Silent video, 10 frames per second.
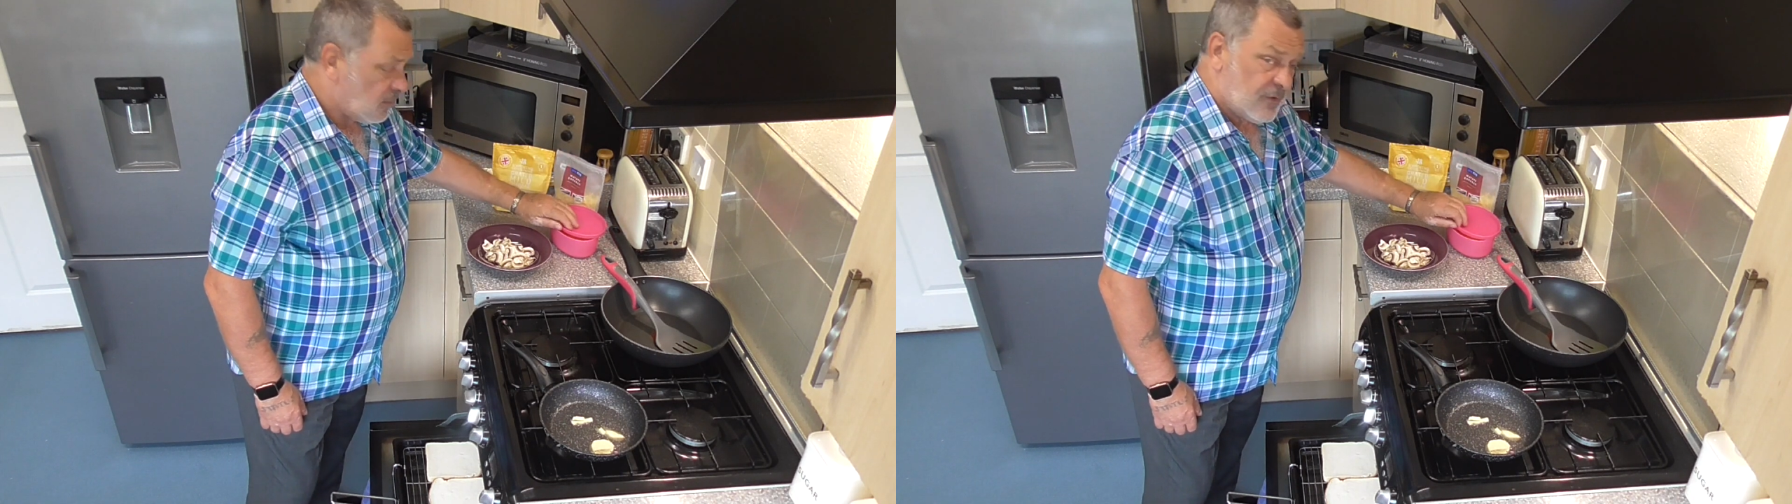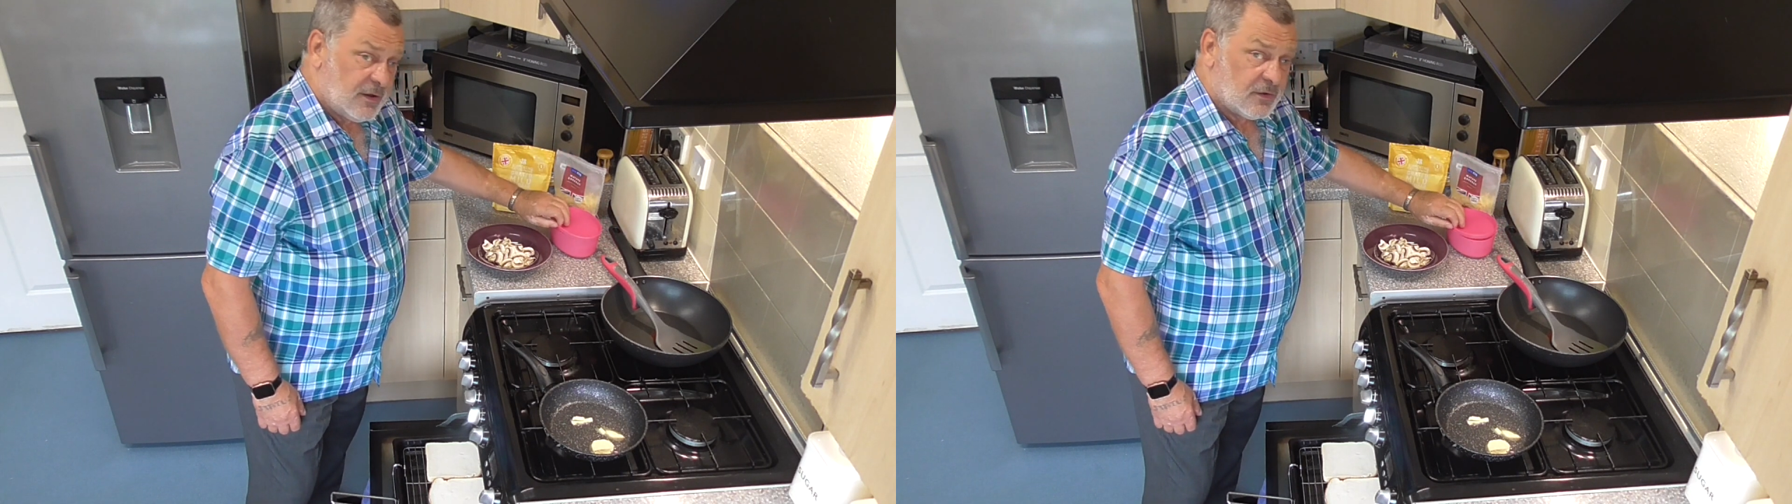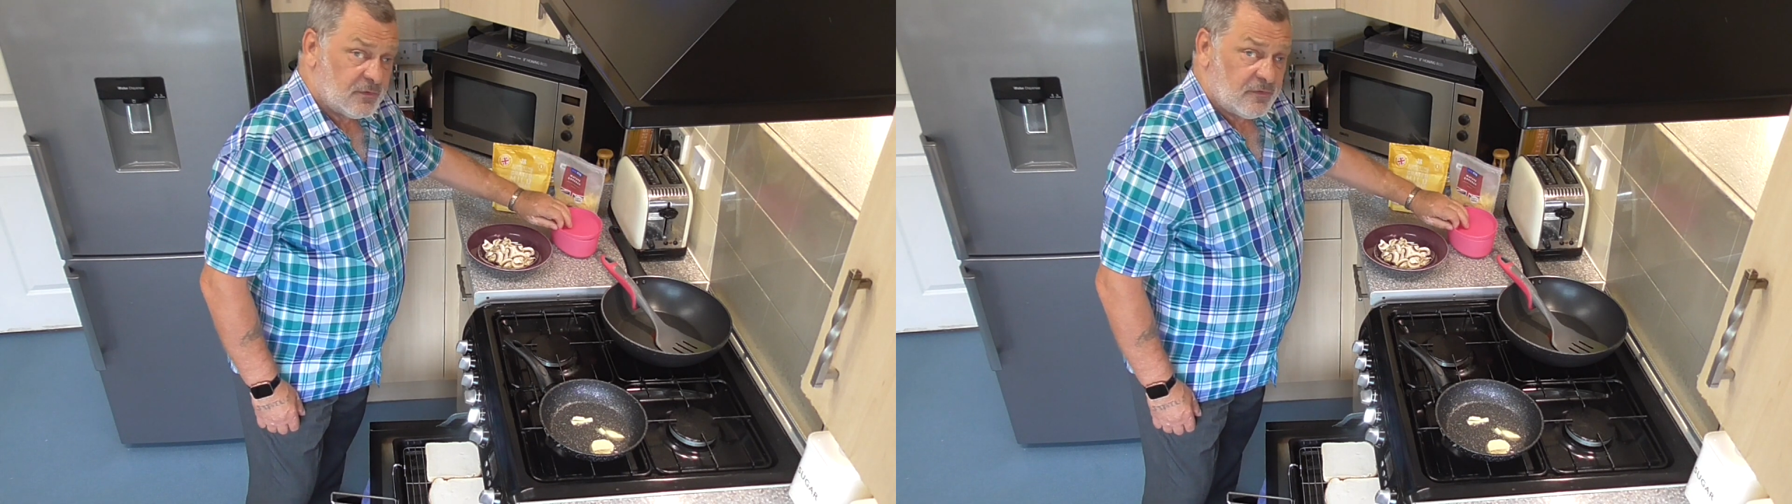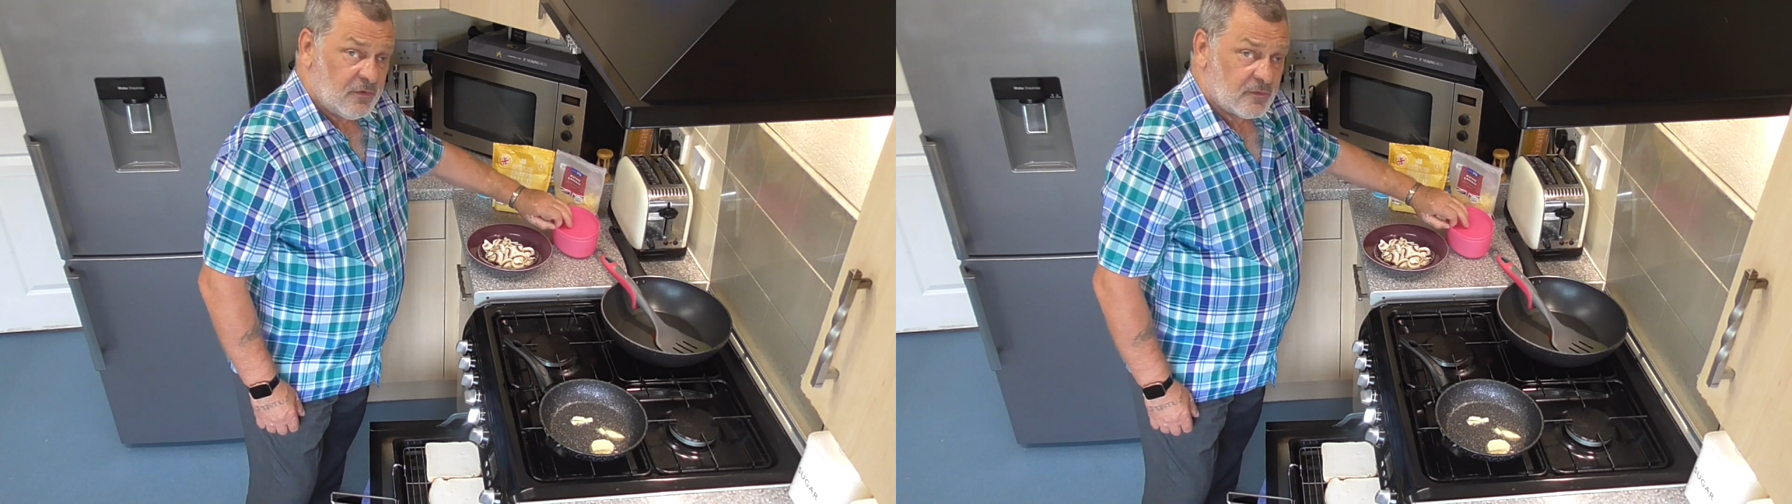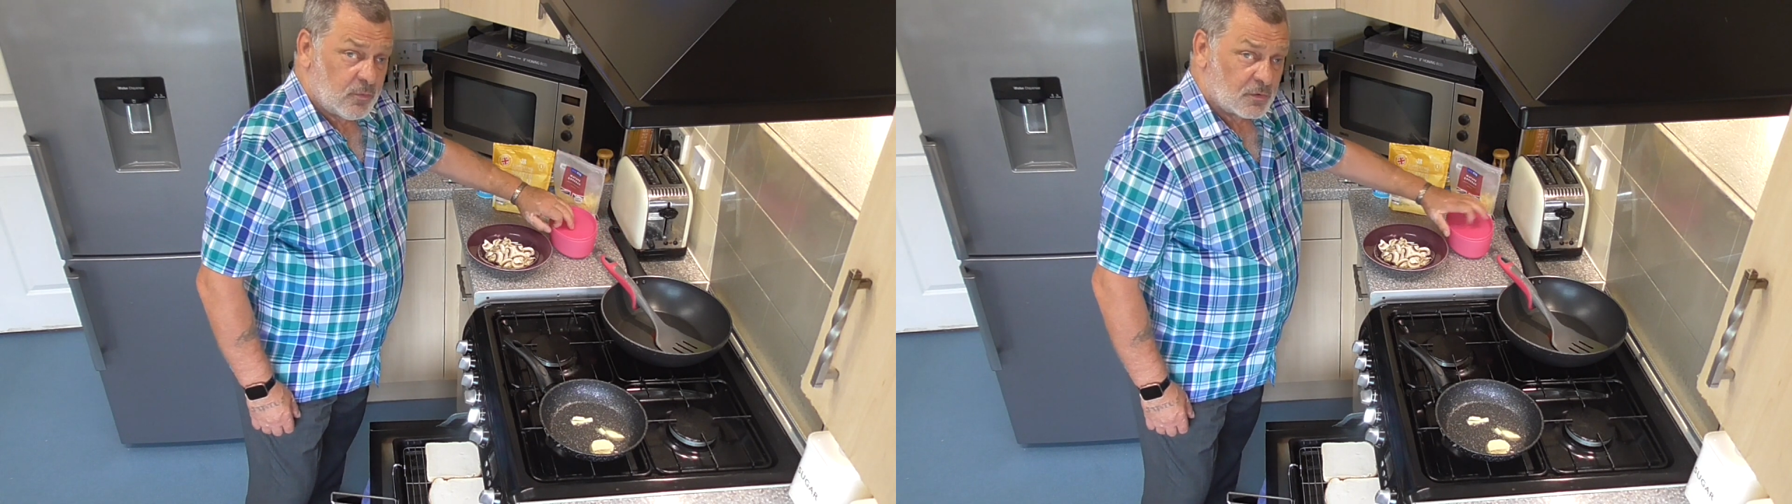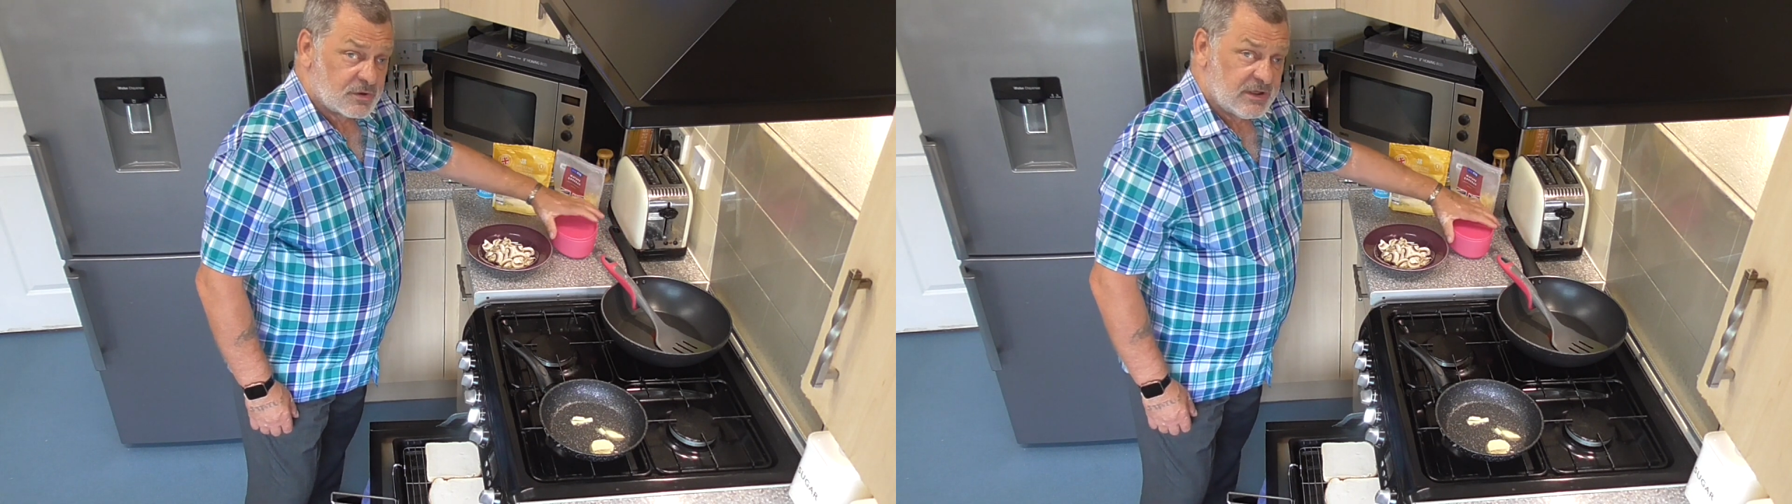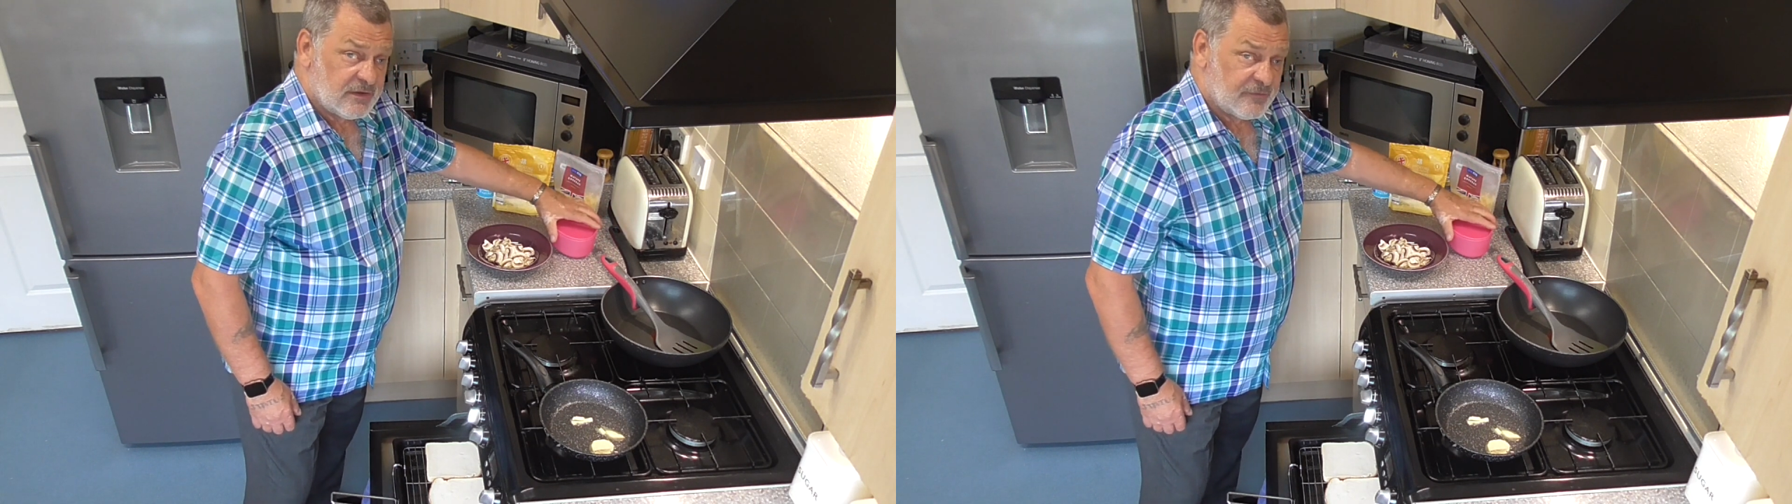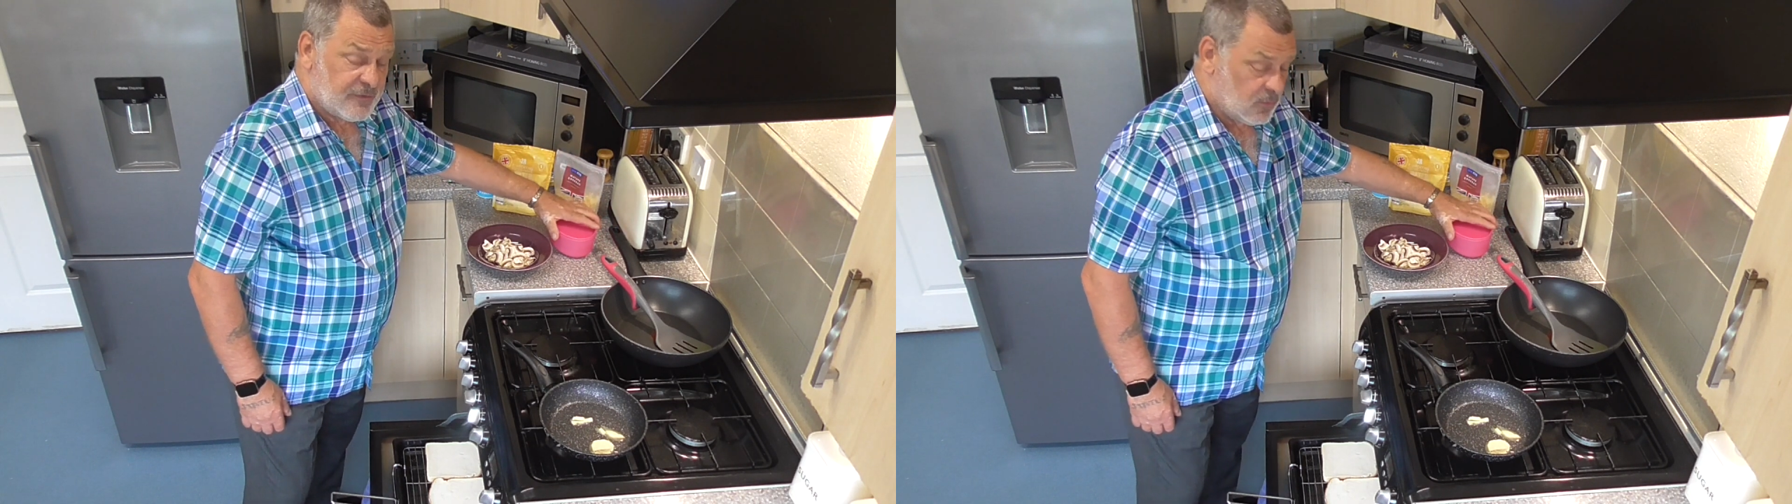Although you could just use the one
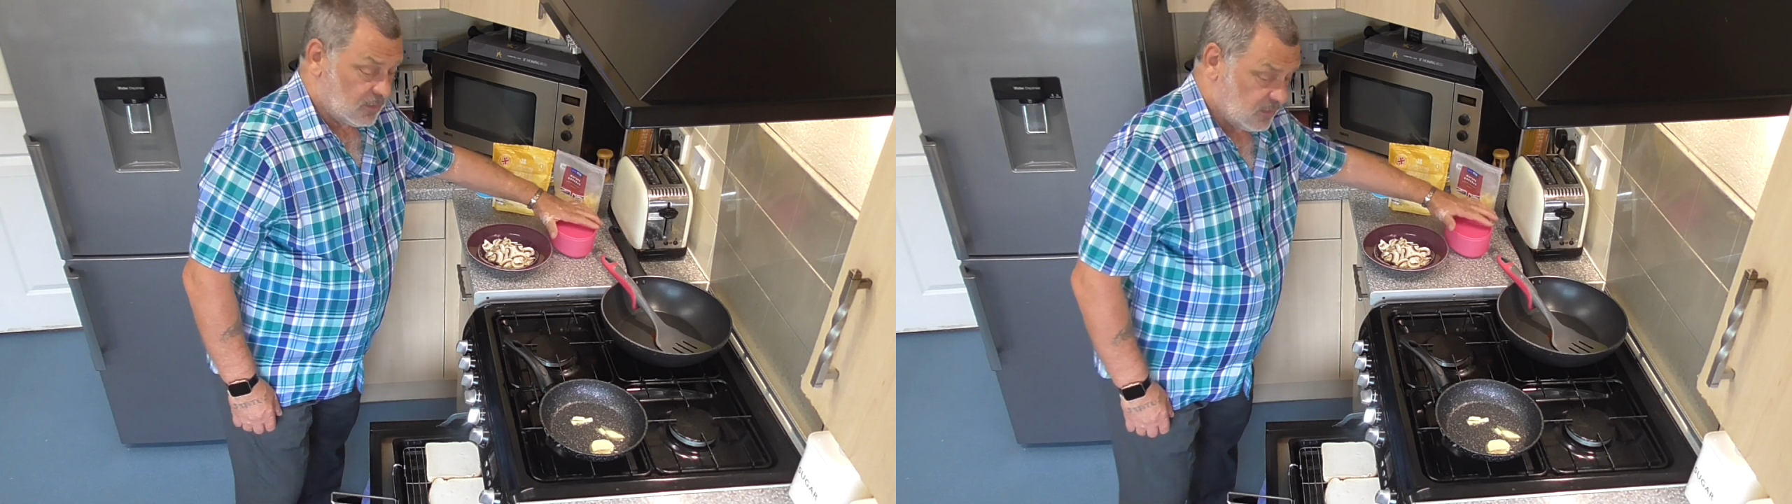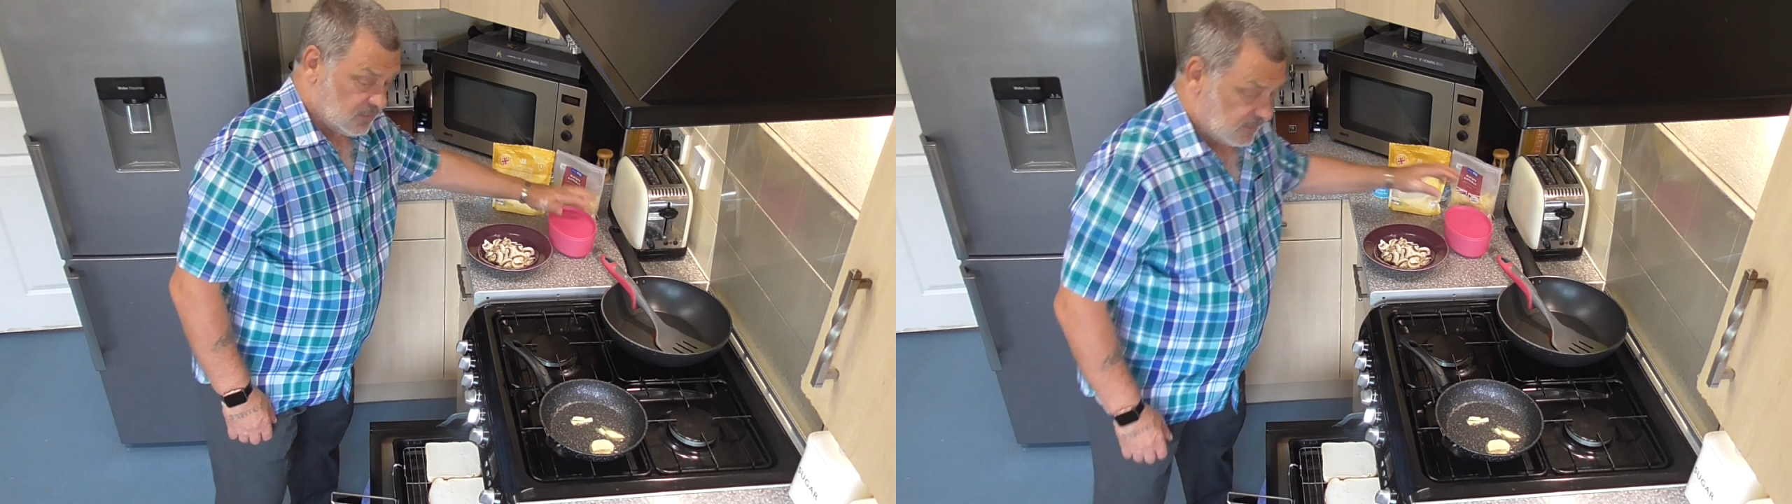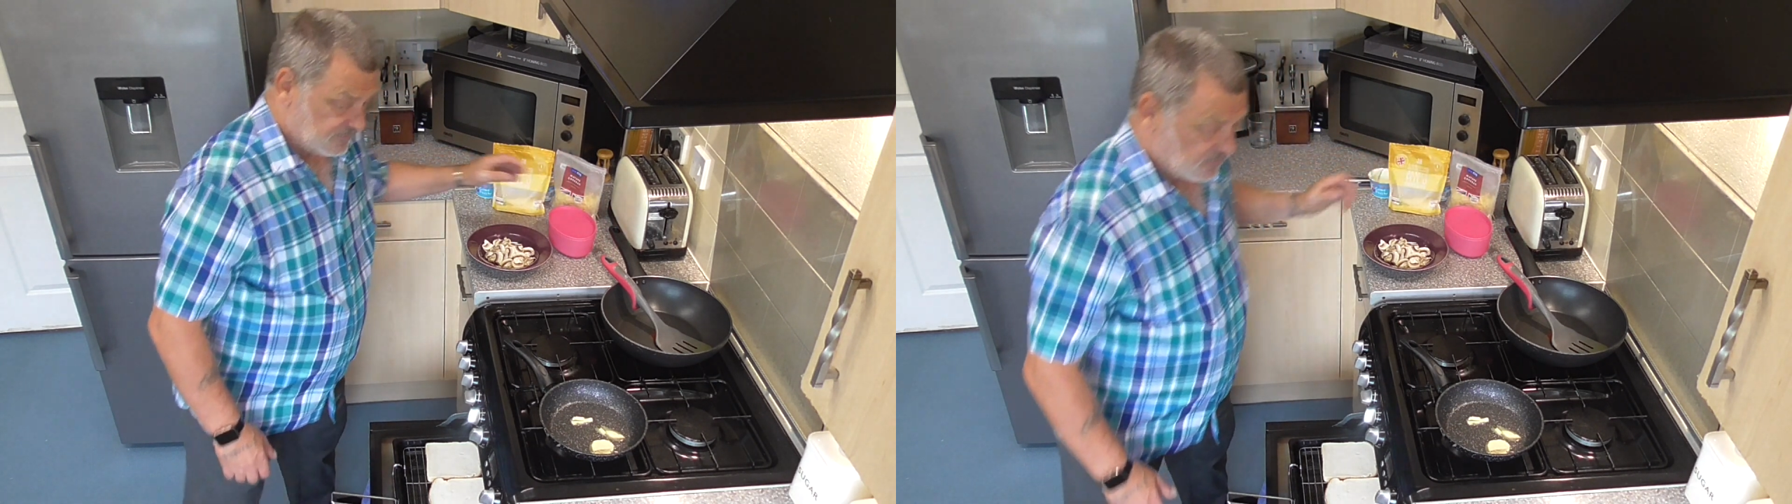cheese if you want, you don't have